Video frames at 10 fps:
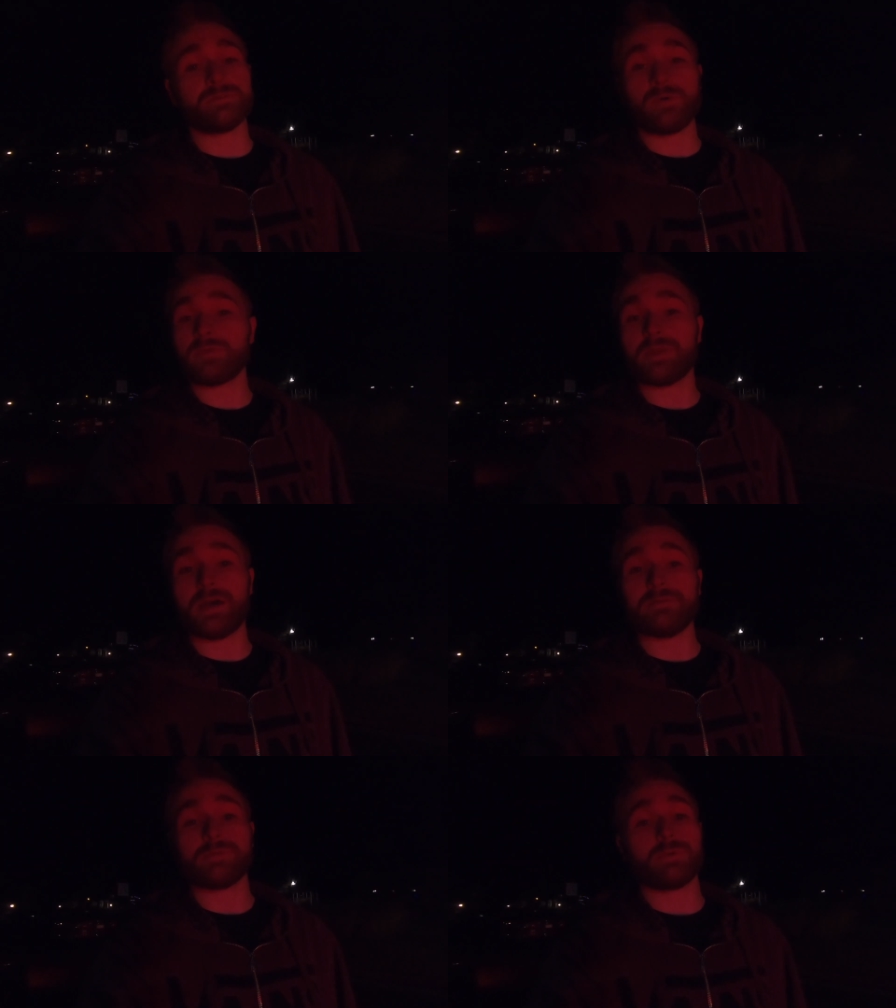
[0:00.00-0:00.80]

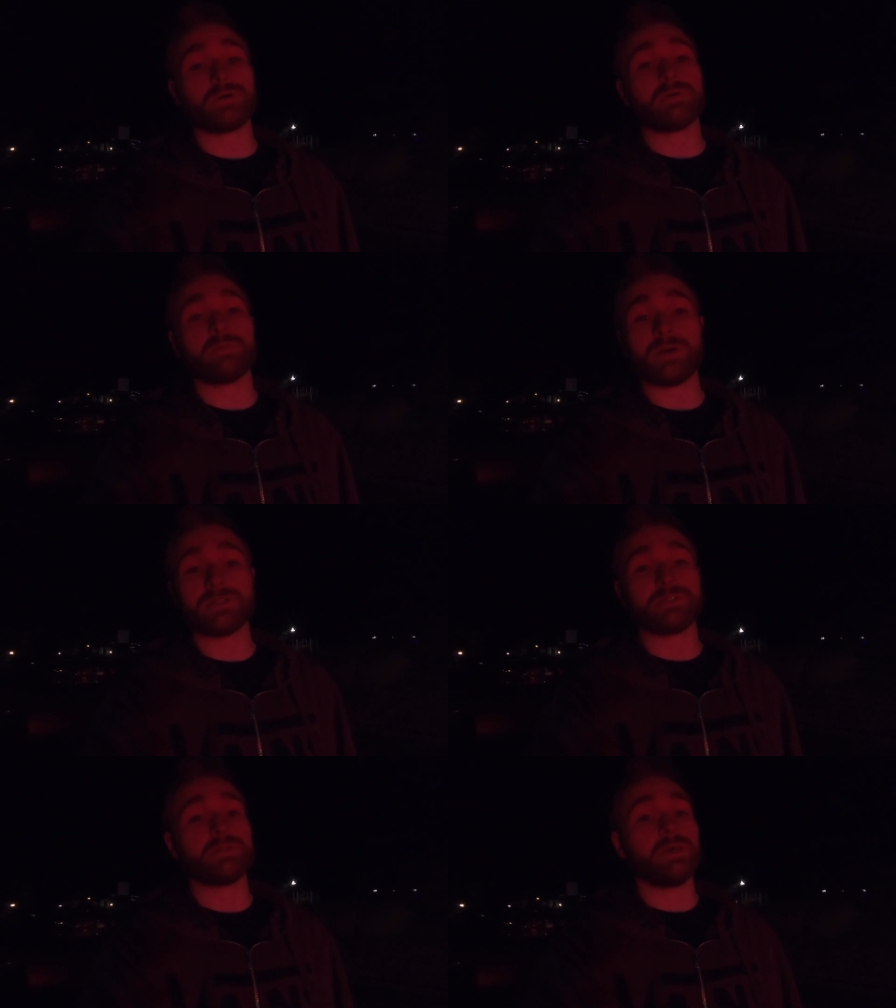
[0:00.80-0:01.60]
12.5 to 1
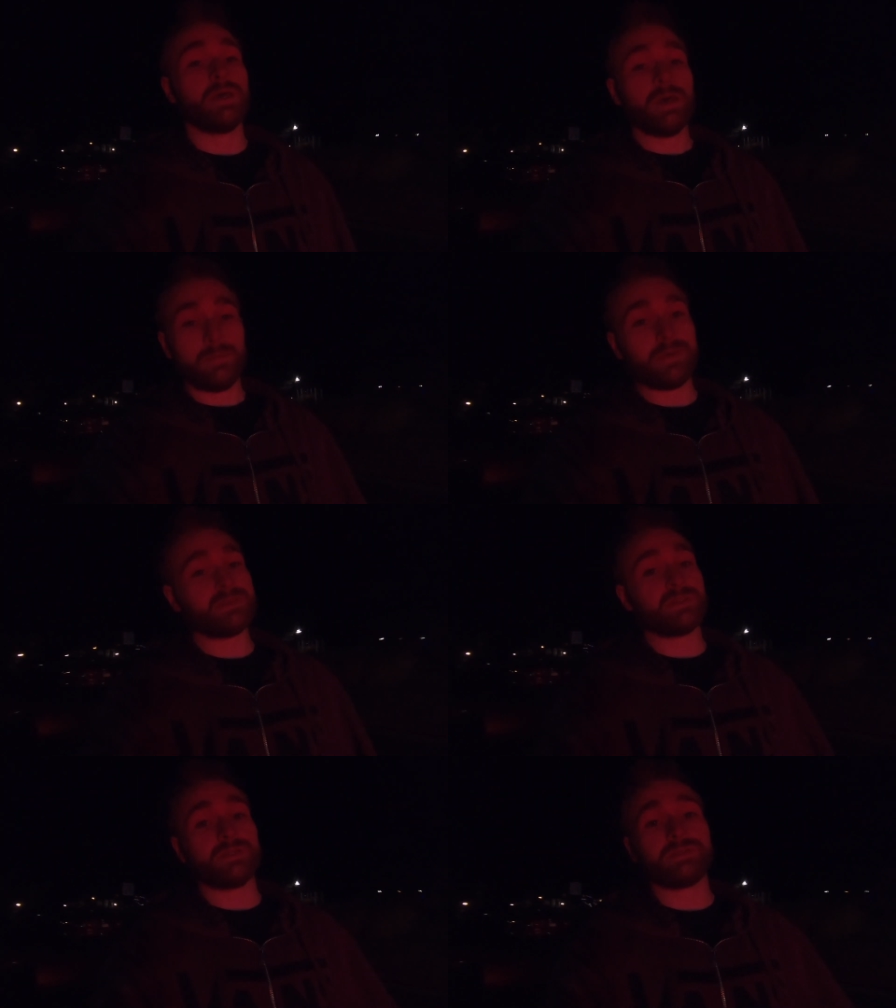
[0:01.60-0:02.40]
compression,
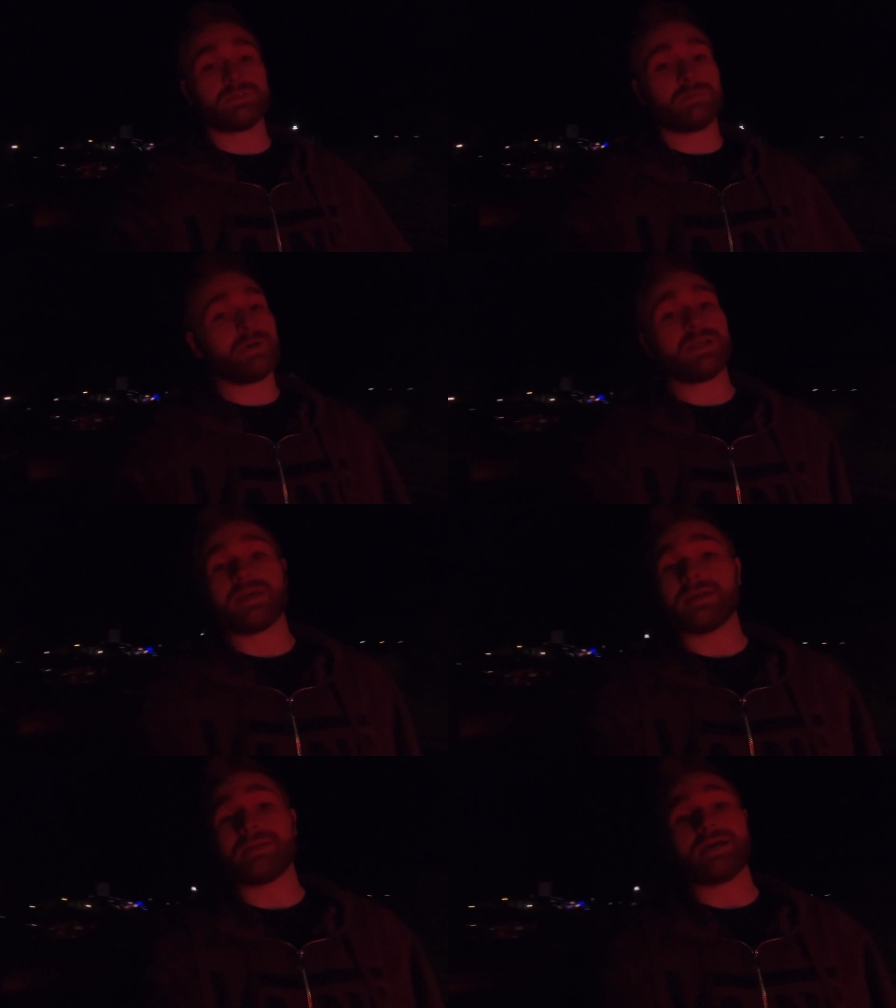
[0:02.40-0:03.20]
pistons, Cometic
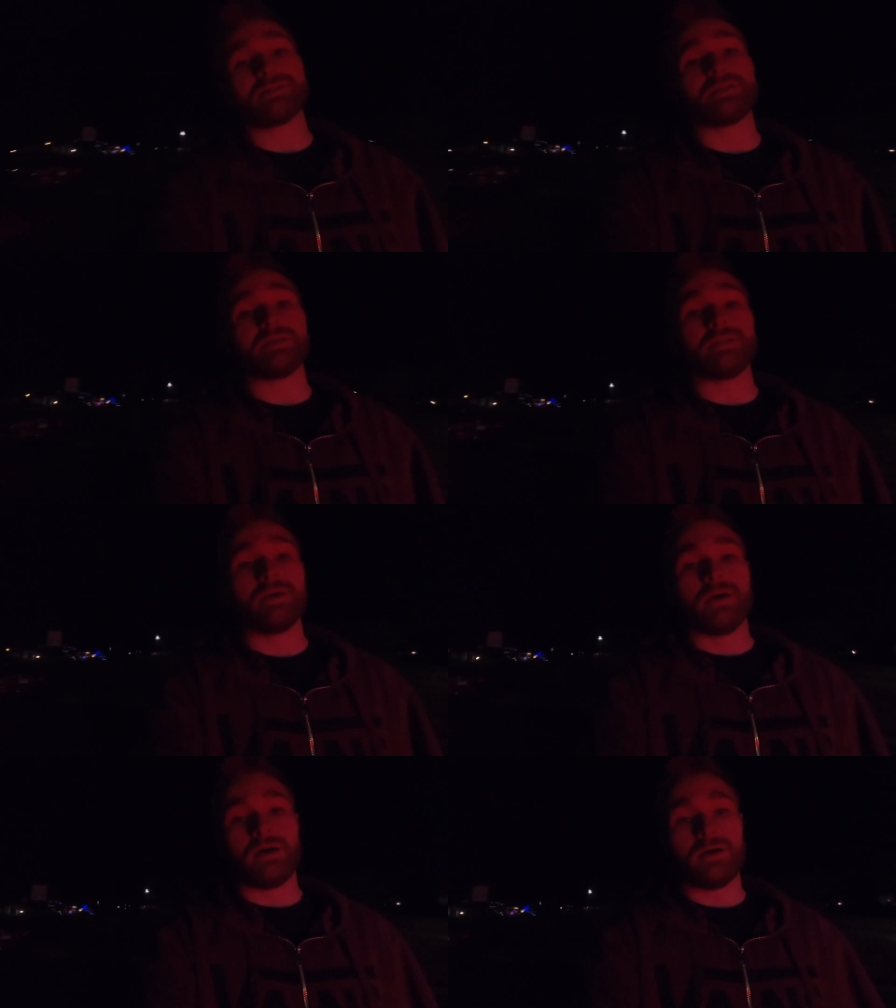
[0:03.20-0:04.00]
head gasket,
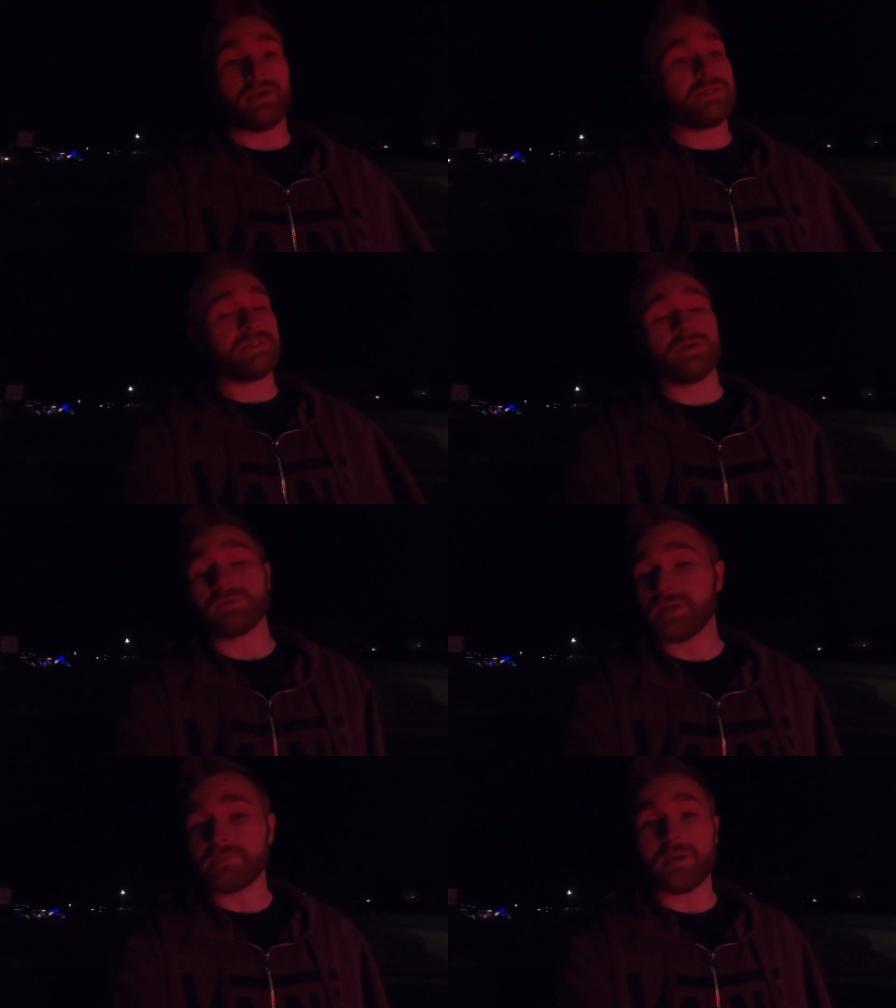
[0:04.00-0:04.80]
ACL
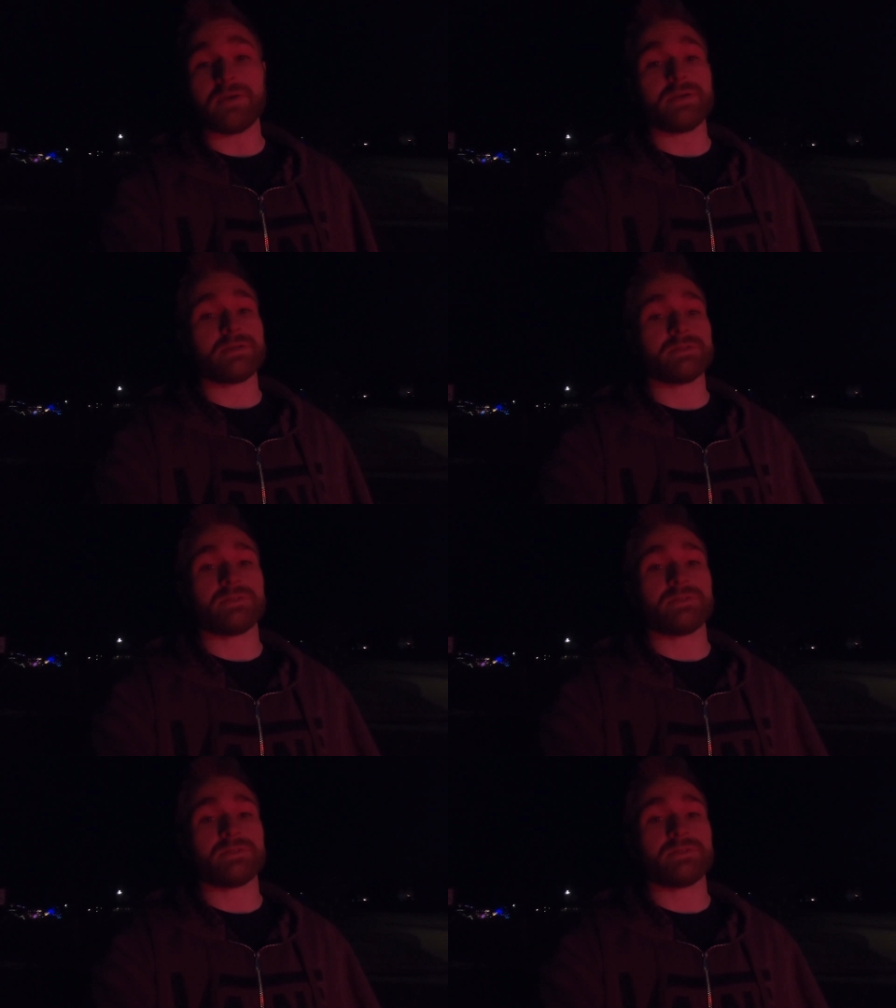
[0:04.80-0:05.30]
race bearings.